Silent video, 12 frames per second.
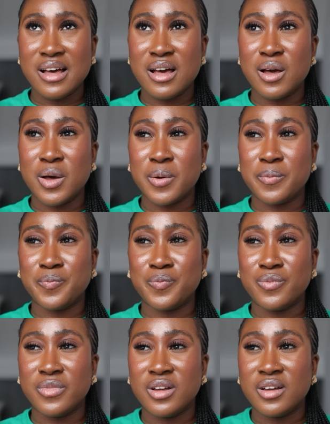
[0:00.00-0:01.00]

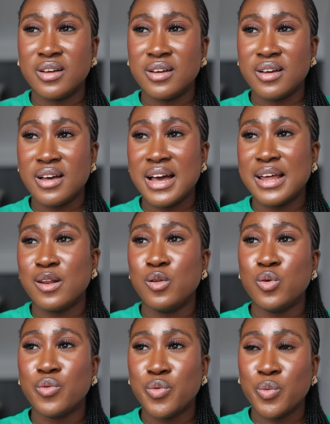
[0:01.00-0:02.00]
Um, I
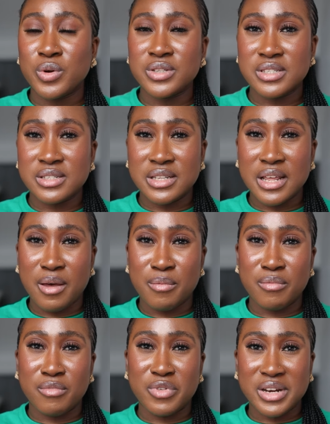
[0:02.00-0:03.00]
look forward to
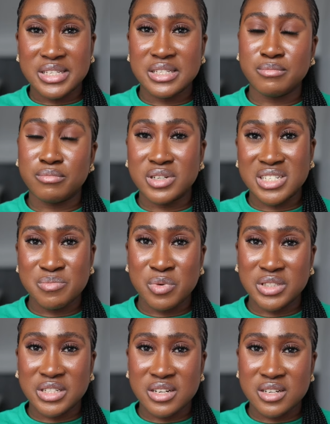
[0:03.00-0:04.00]
them releasing body
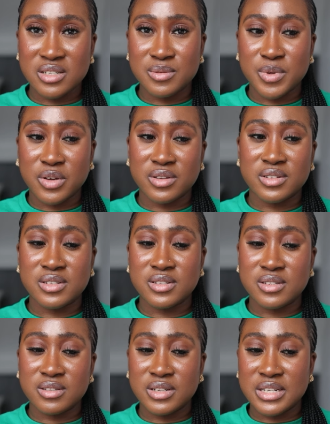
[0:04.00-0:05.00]
butters
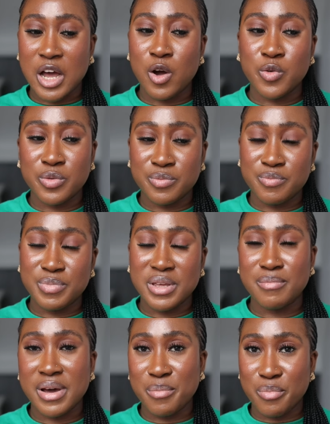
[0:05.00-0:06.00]
because that would be
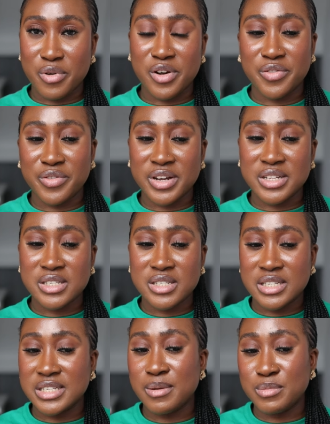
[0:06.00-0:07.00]
my preference
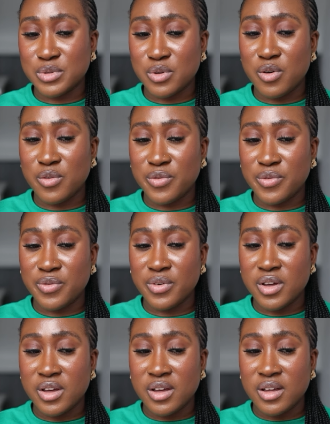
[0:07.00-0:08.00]
in terms of
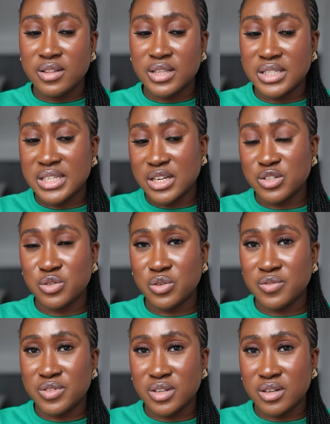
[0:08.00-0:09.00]
the texture
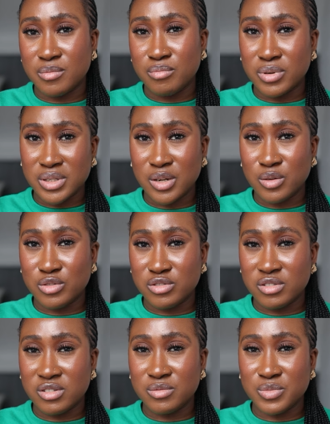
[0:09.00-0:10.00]
of the body
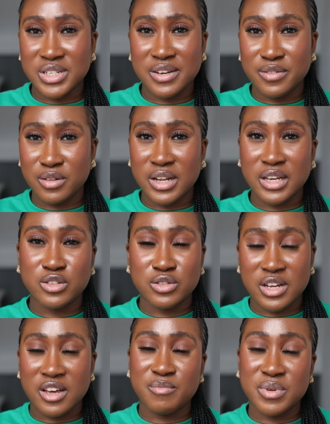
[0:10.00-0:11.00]
lotion, which I feel like should
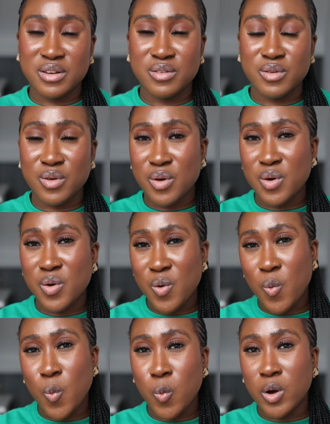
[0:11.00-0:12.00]
have been
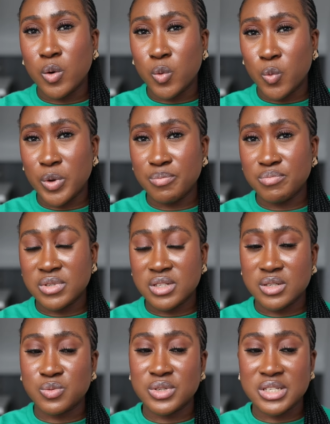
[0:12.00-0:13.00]
well whipped.
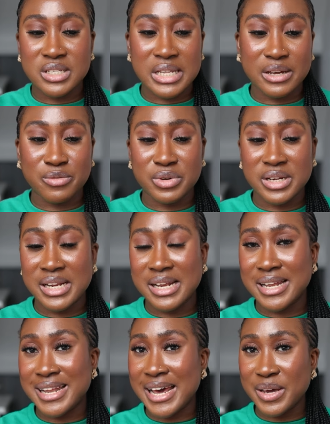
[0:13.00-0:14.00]
This one is like really
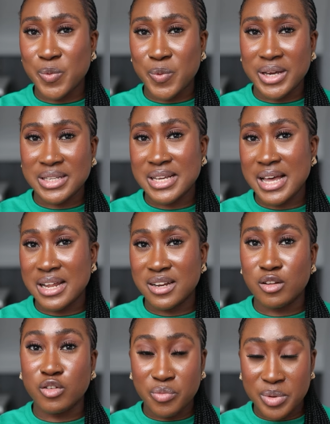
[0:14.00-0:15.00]
lightweight and
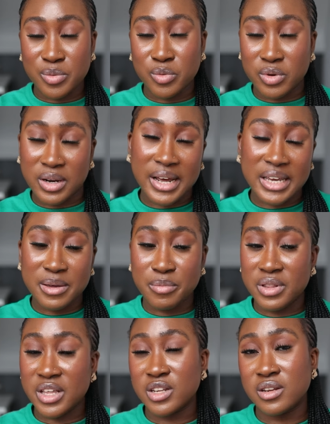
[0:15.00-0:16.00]
a lot of people would like it,
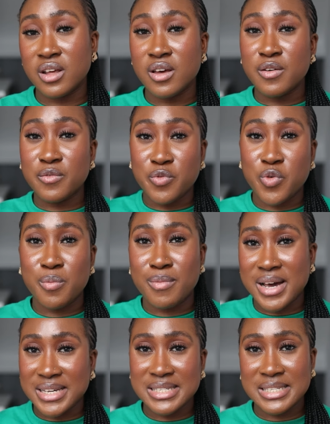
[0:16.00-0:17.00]
but then for
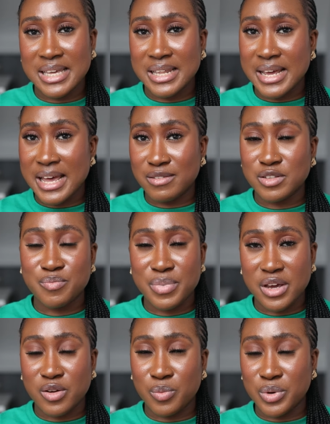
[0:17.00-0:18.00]
my skin I have to
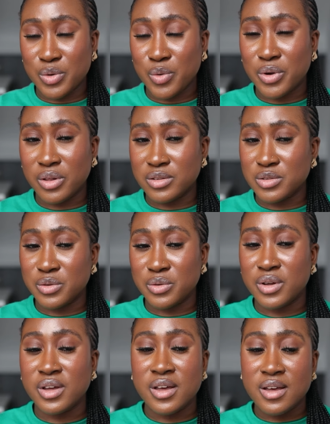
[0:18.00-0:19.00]
pair it up with oil.
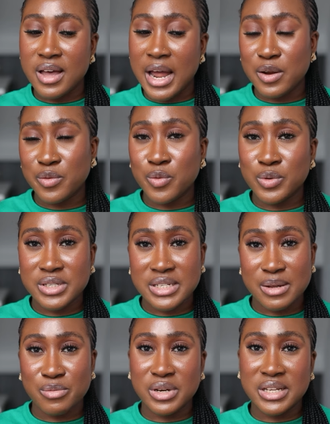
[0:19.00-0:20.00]
So I look forward to
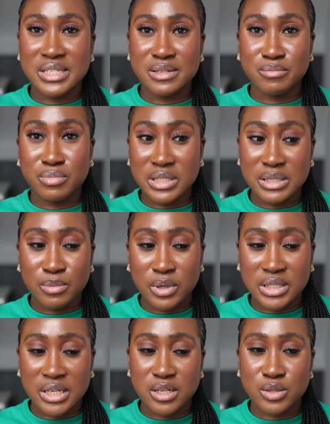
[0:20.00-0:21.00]
them releasing body
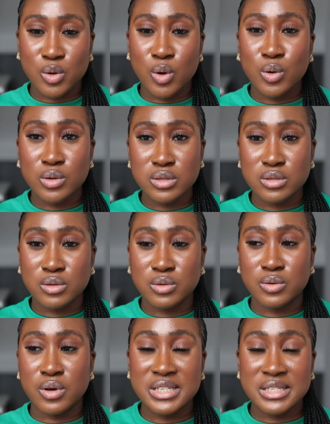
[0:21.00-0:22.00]
butters.
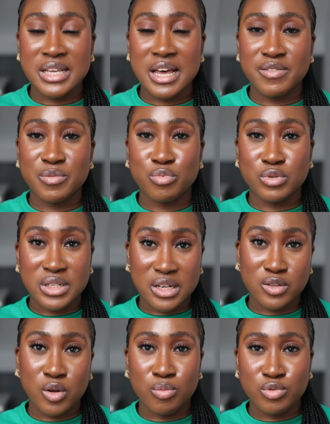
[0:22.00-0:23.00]
Also, since they have a
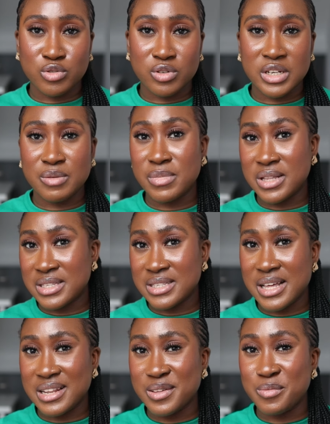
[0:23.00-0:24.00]
protect option, it means
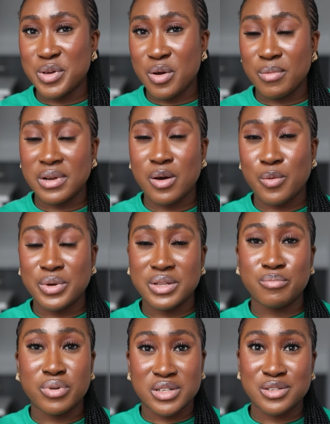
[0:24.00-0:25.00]
that they'll be coming out
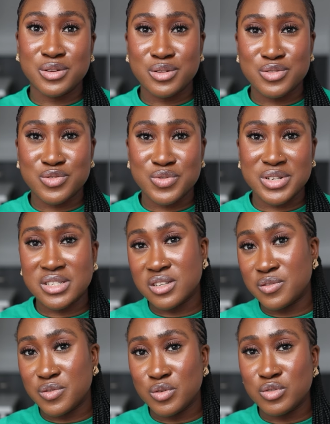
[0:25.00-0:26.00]
with body sunscreens in
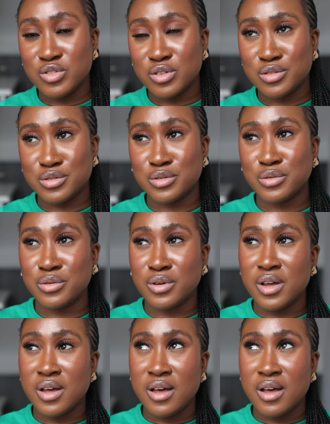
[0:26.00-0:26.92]
the future, so